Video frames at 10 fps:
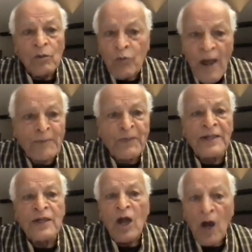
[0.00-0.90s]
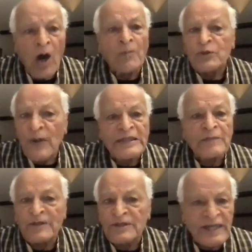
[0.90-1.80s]
weapon of
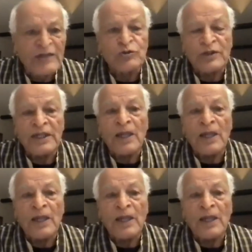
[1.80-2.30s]
21st century.